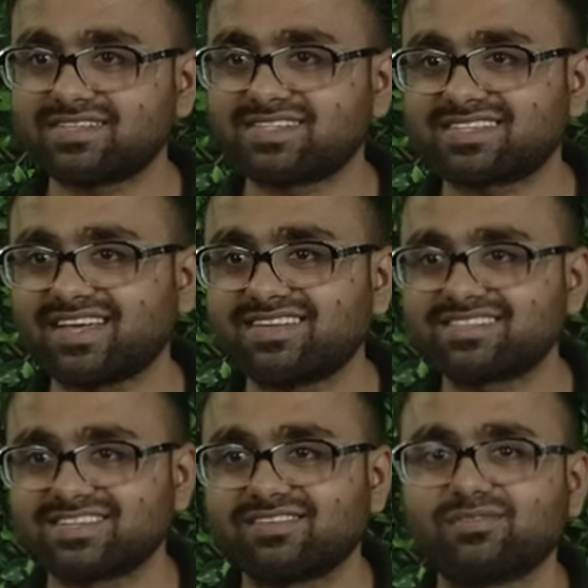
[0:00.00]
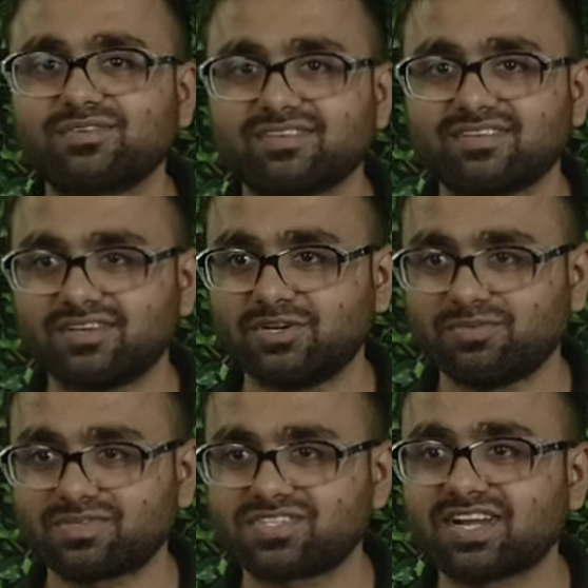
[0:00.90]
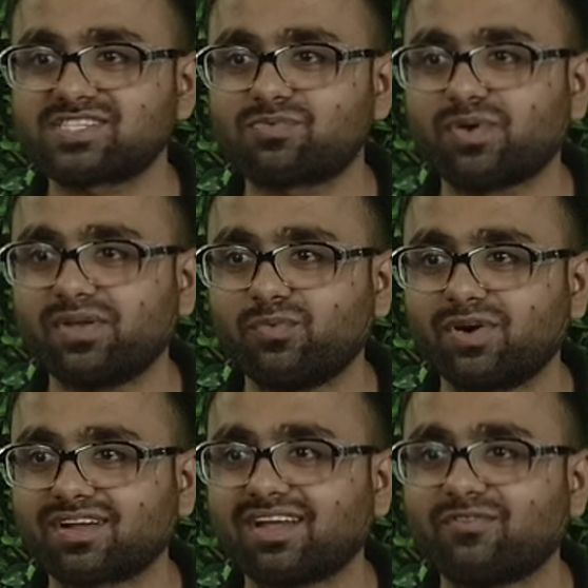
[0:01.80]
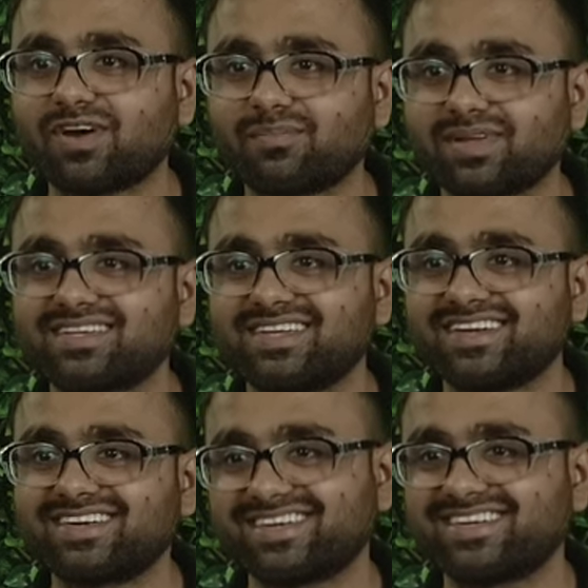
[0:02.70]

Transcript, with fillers: is a safe, stress-free work environment here.